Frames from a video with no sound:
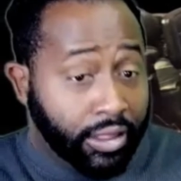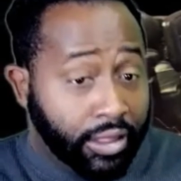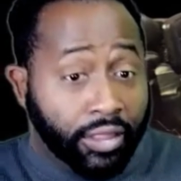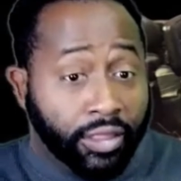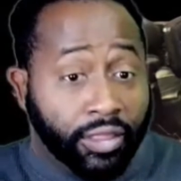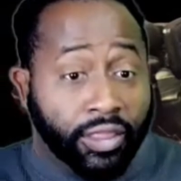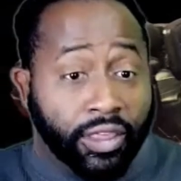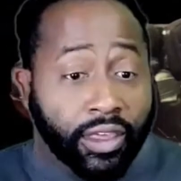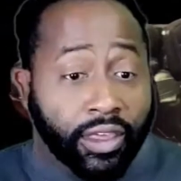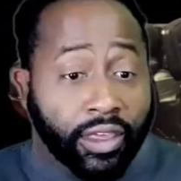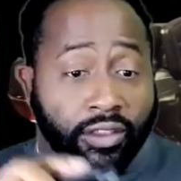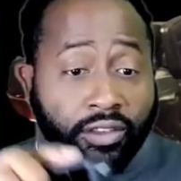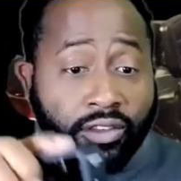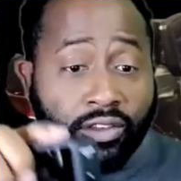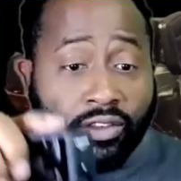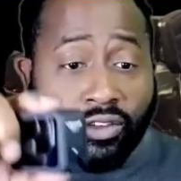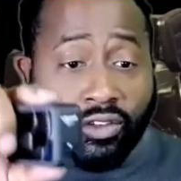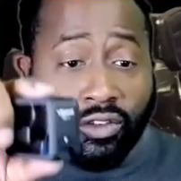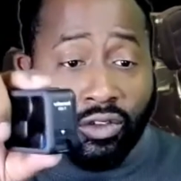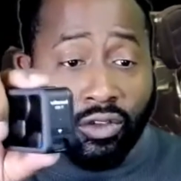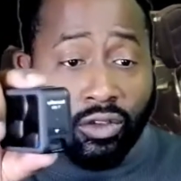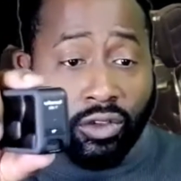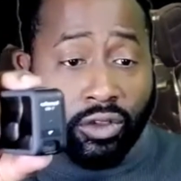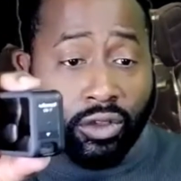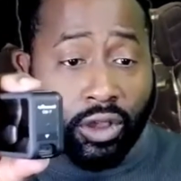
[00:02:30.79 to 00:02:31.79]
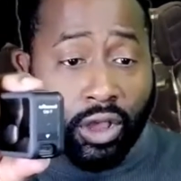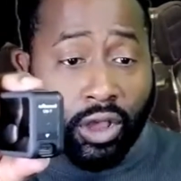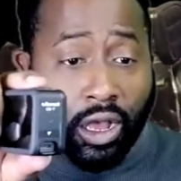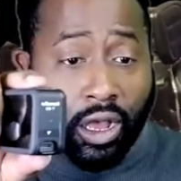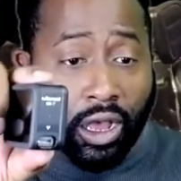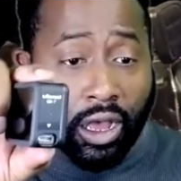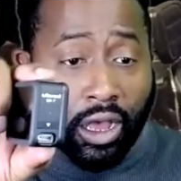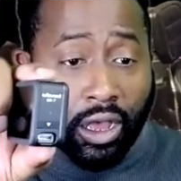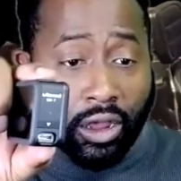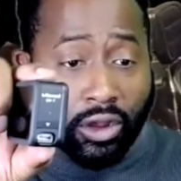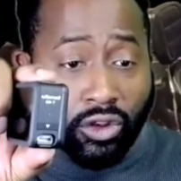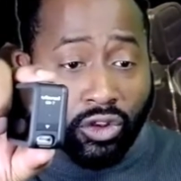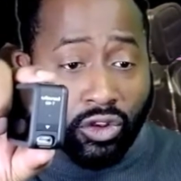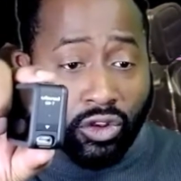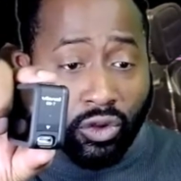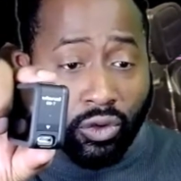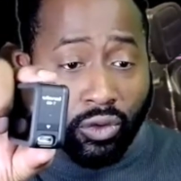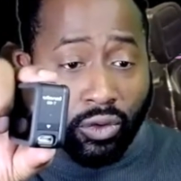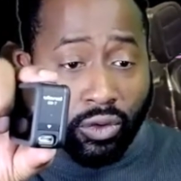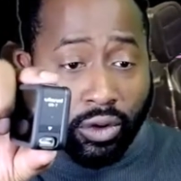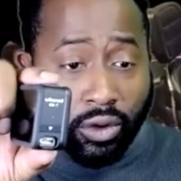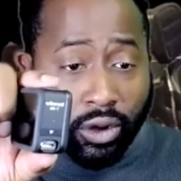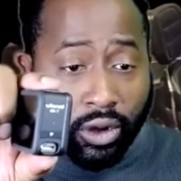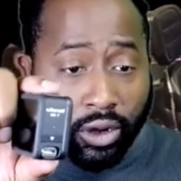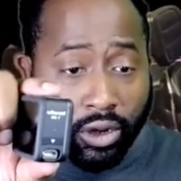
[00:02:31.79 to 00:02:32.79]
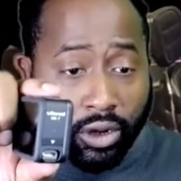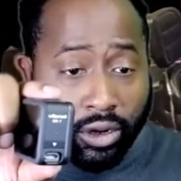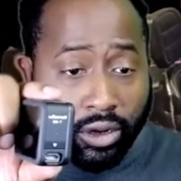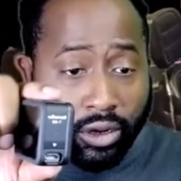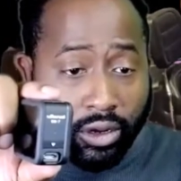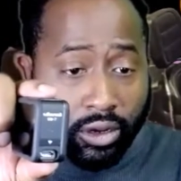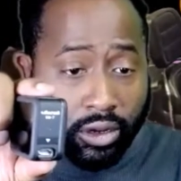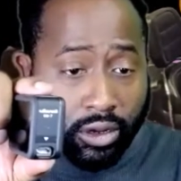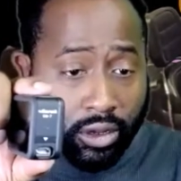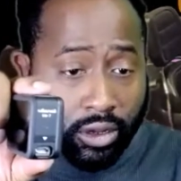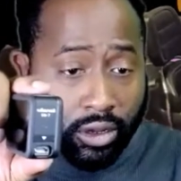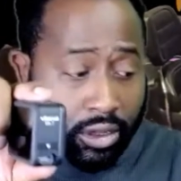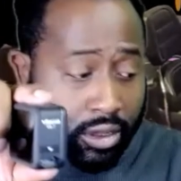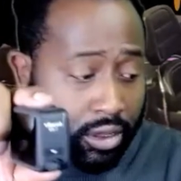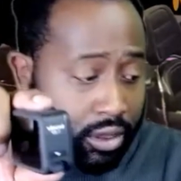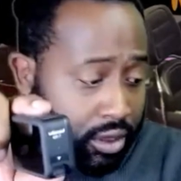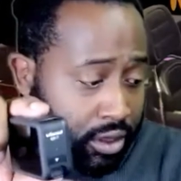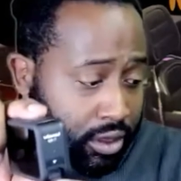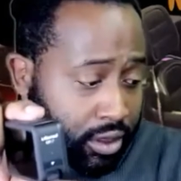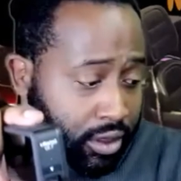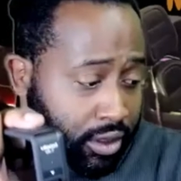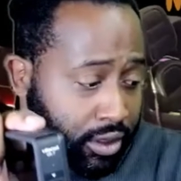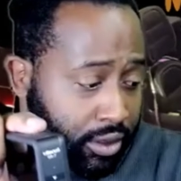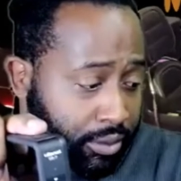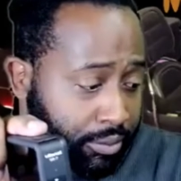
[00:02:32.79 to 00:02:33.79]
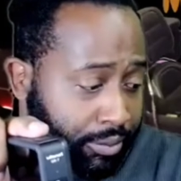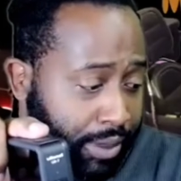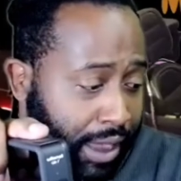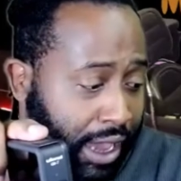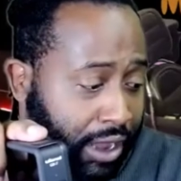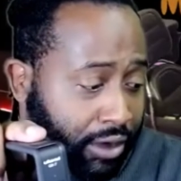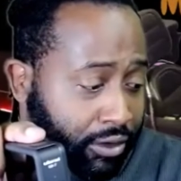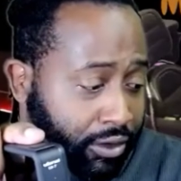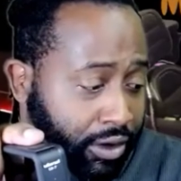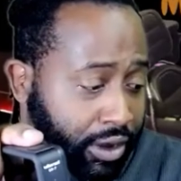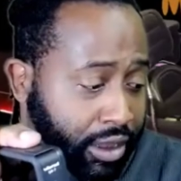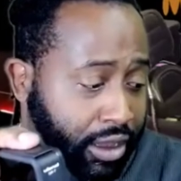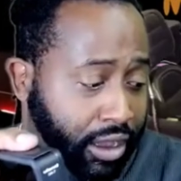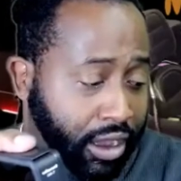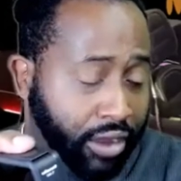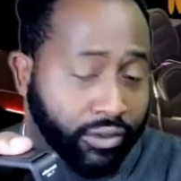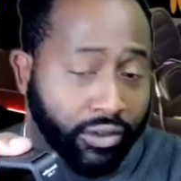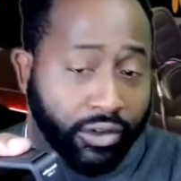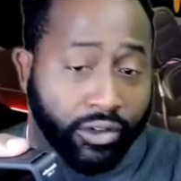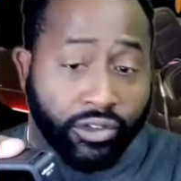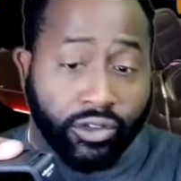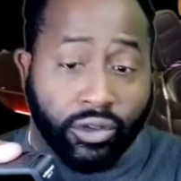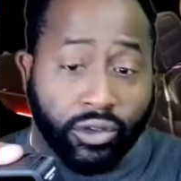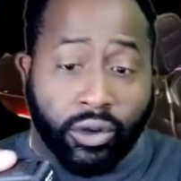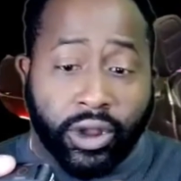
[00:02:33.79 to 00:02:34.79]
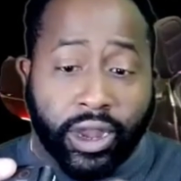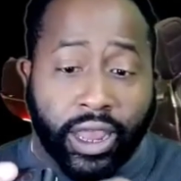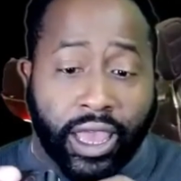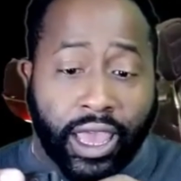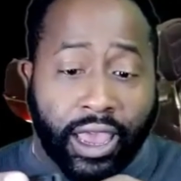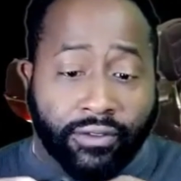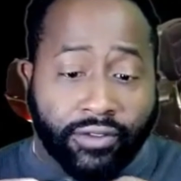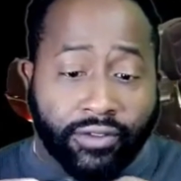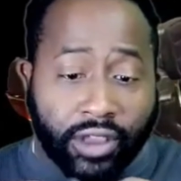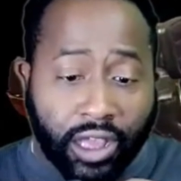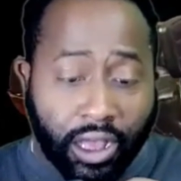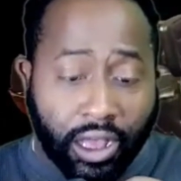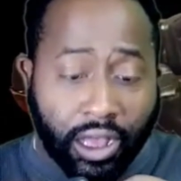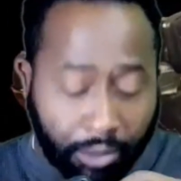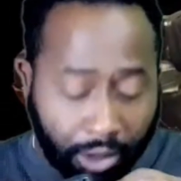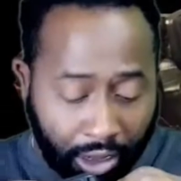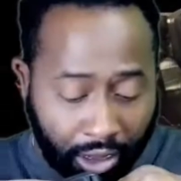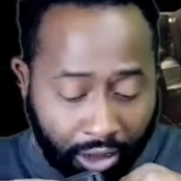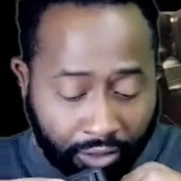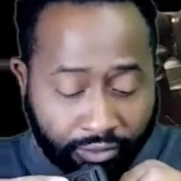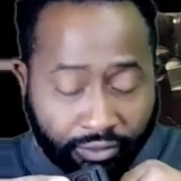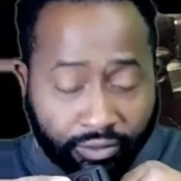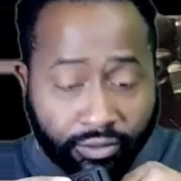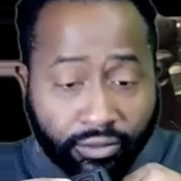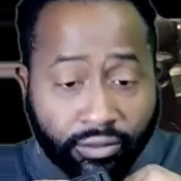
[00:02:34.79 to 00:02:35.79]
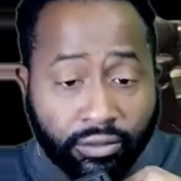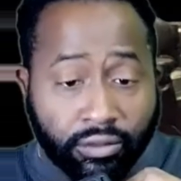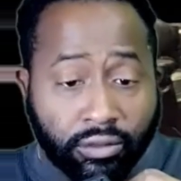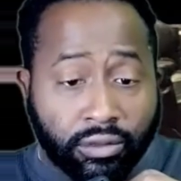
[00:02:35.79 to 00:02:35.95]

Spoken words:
This door battery cover is going to have to come off.